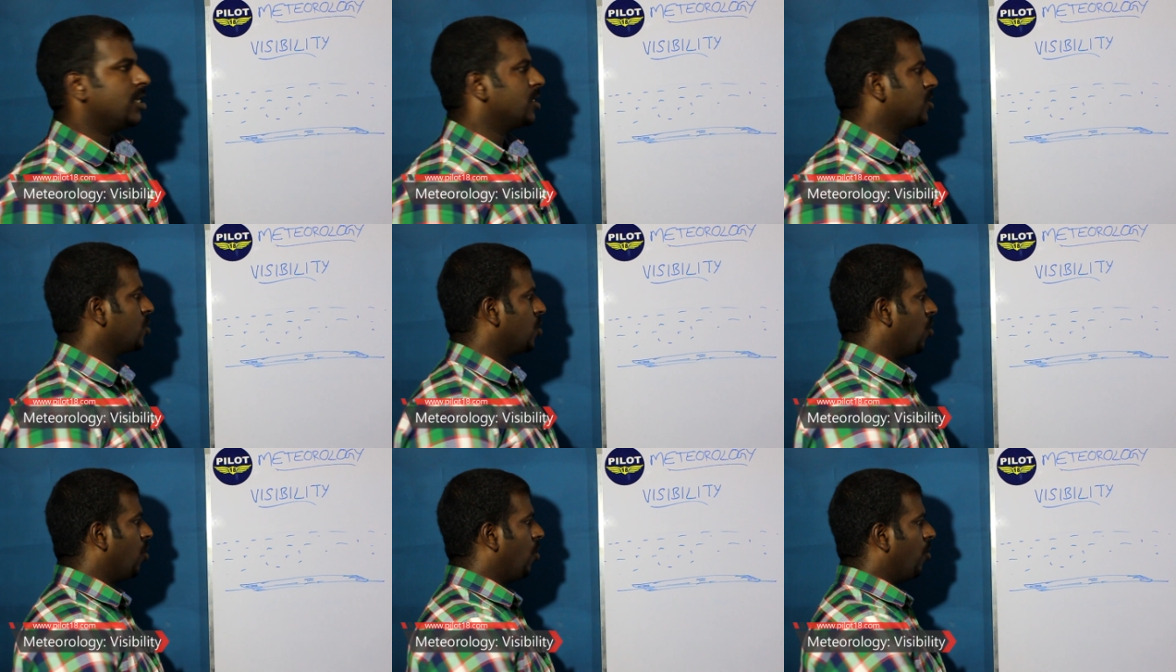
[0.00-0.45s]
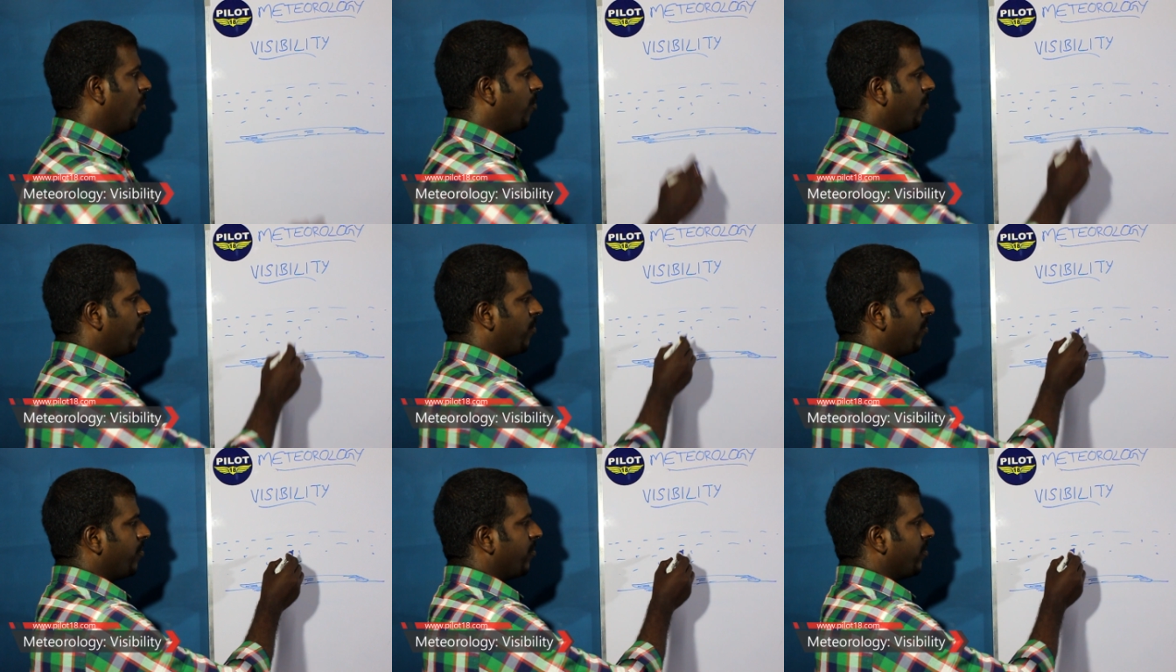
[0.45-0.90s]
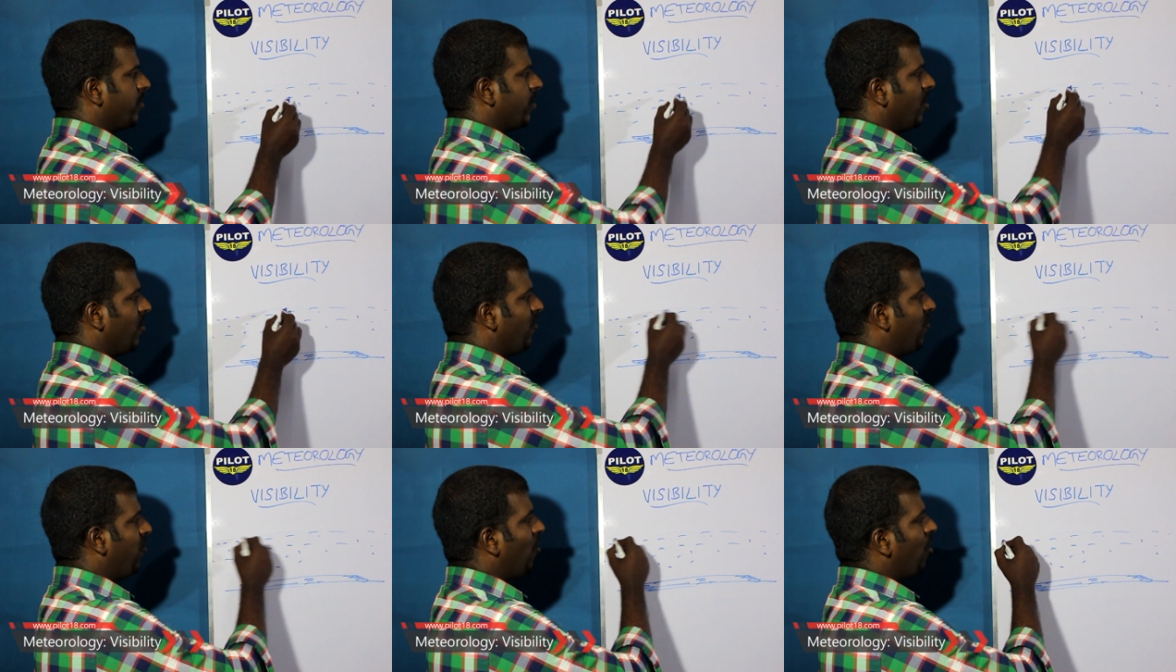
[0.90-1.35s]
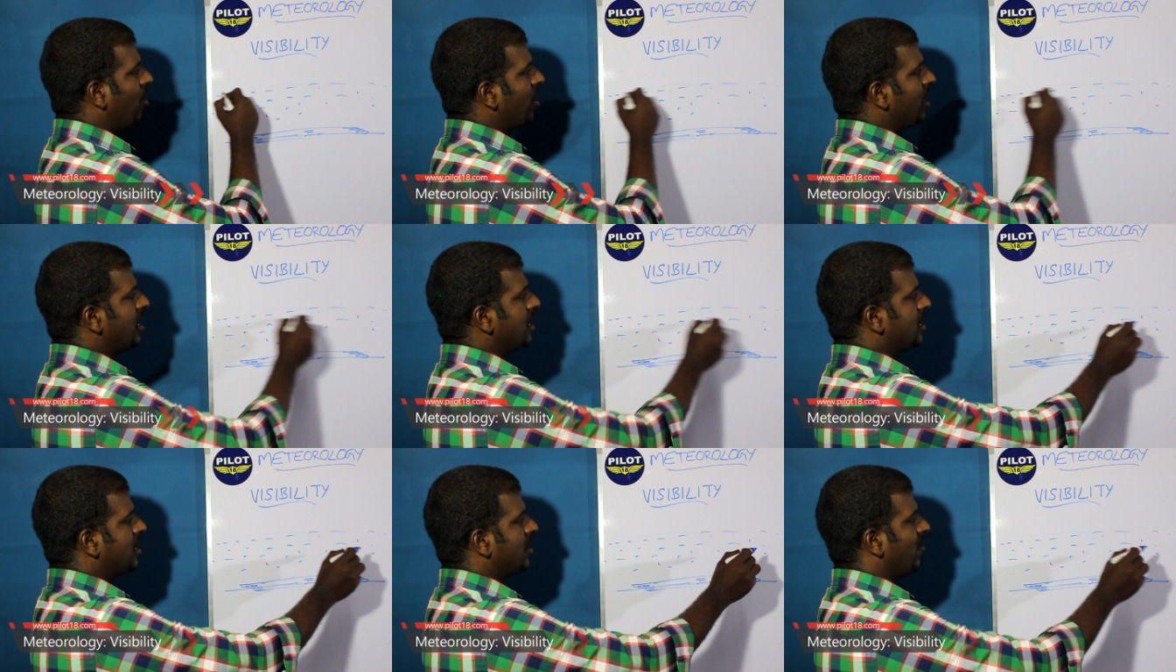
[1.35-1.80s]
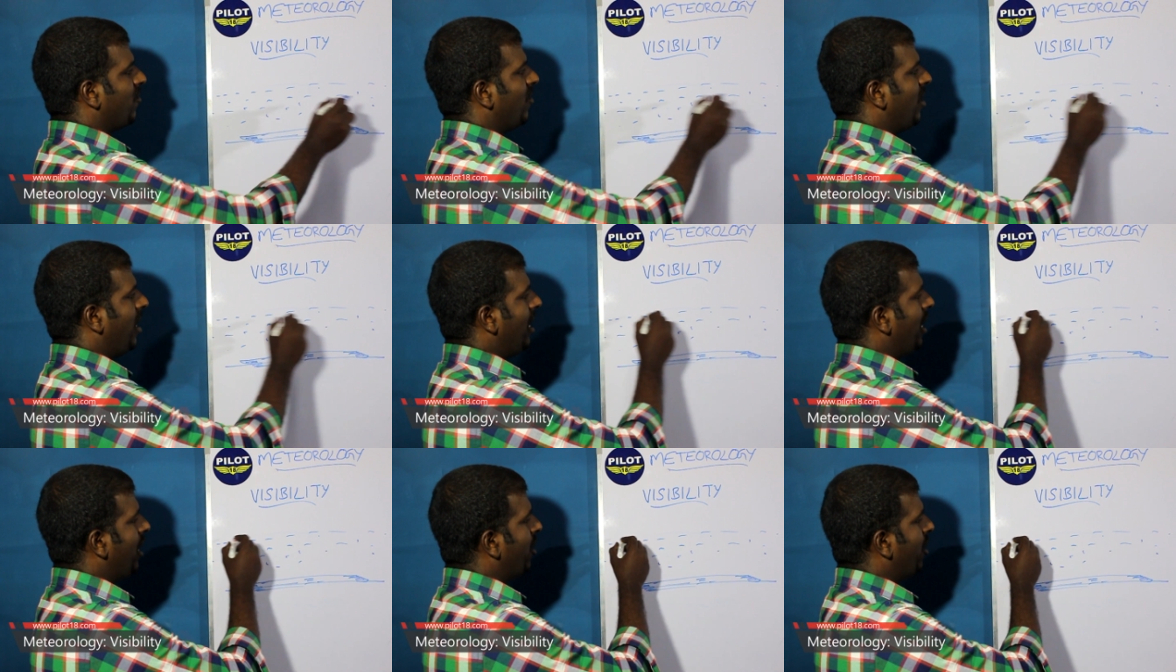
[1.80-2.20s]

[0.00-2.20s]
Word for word: so fog is a